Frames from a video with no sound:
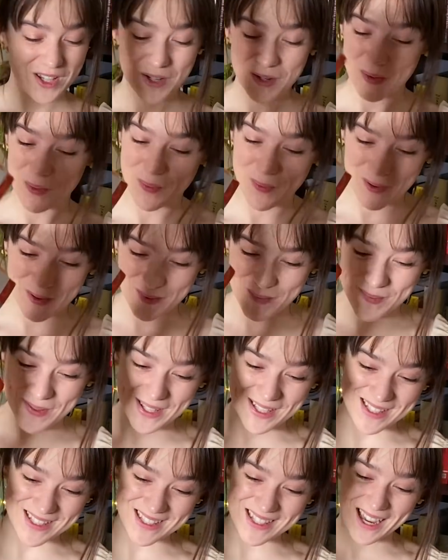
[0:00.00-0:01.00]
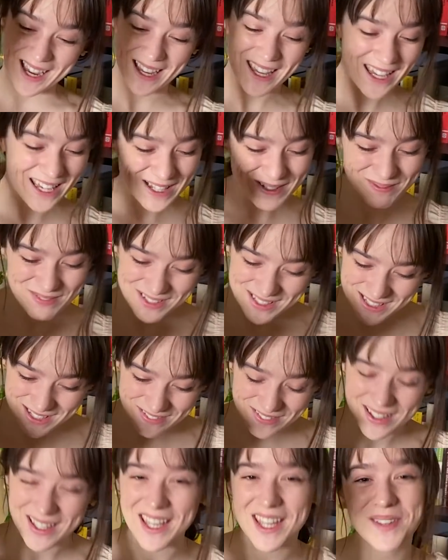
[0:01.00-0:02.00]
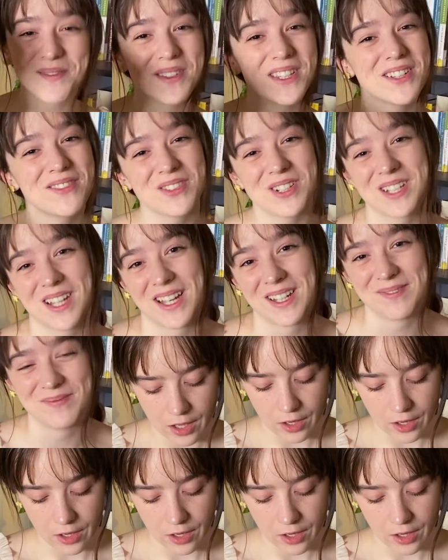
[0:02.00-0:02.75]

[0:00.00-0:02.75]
War and Peace. I can't believe we're done.